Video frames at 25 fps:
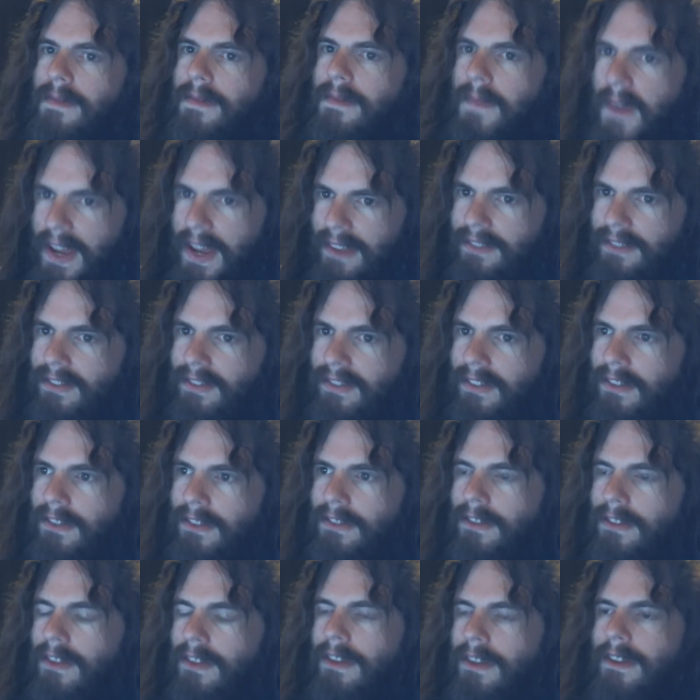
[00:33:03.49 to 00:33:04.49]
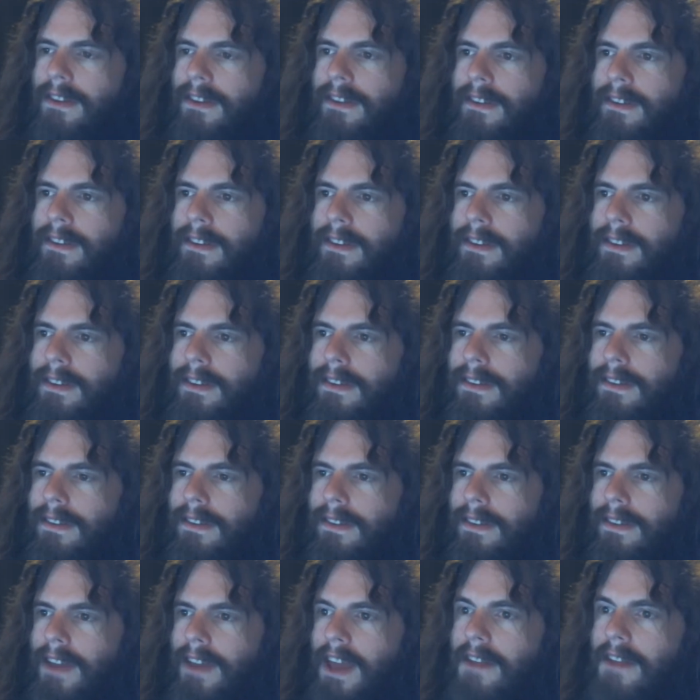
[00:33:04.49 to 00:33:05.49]
vices
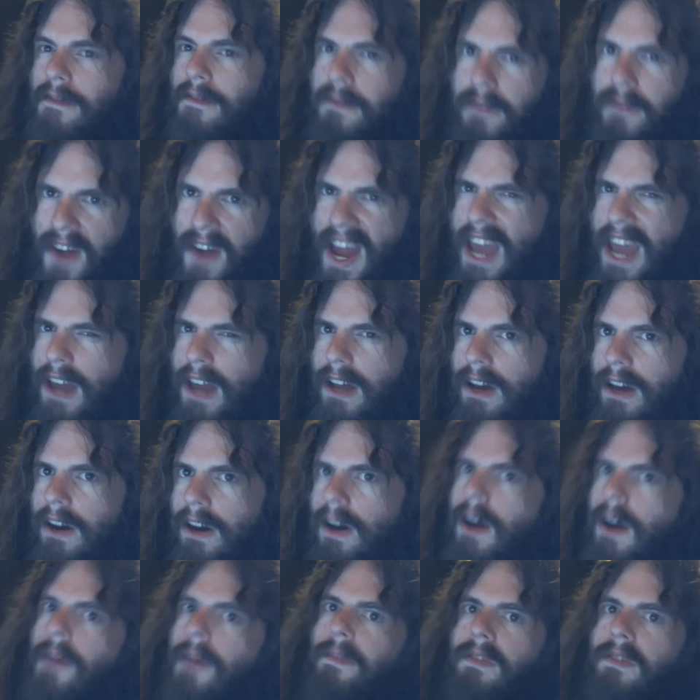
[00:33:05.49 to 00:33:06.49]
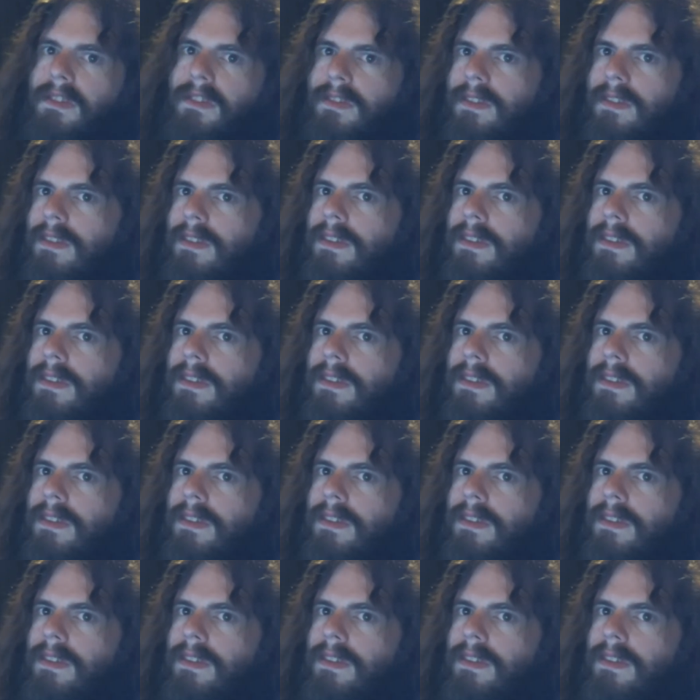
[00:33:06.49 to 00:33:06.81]
and Viacoms.